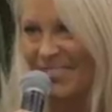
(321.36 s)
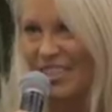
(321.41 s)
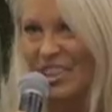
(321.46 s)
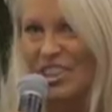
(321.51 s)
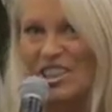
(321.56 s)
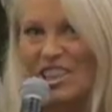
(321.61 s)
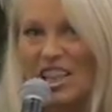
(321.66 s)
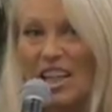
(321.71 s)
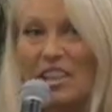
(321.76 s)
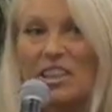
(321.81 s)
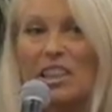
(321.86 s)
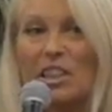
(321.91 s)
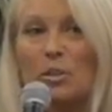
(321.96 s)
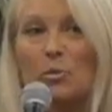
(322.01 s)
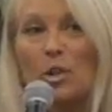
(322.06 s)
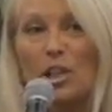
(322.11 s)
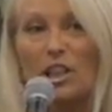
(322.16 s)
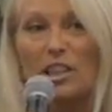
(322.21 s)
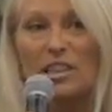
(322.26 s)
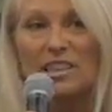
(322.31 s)
There's nothing
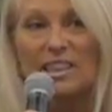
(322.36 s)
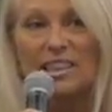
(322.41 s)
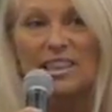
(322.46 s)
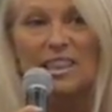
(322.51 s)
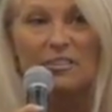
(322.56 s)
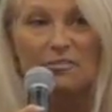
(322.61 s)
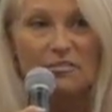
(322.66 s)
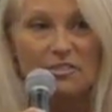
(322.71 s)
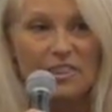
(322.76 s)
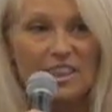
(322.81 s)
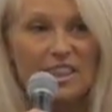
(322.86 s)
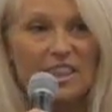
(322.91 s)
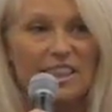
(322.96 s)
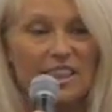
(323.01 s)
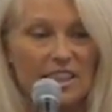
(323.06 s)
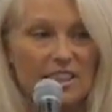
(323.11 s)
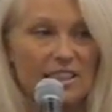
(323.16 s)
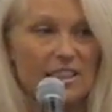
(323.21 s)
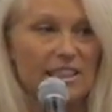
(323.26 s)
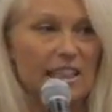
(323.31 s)
worse than feeling
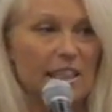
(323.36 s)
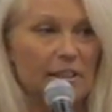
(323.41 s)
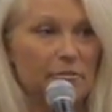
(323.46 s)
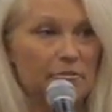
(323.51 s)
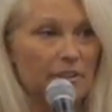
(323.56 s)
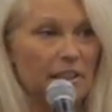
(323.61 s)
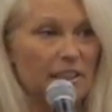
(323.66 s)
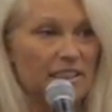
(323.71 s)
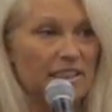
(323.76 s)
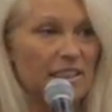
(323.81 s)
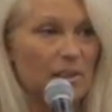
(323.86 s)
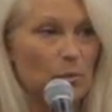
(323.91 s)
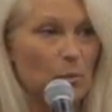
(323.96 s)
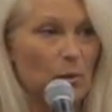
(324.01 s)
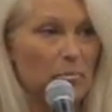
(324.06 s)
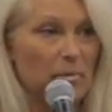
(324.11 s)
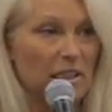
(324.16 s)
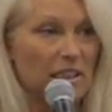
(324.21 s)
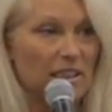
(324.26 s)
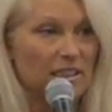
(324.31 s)
unsafe for us as
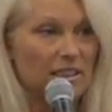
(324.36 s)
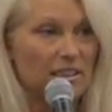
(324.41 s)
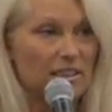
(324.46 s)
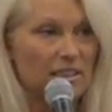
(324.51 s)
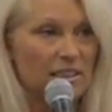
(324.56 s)
women.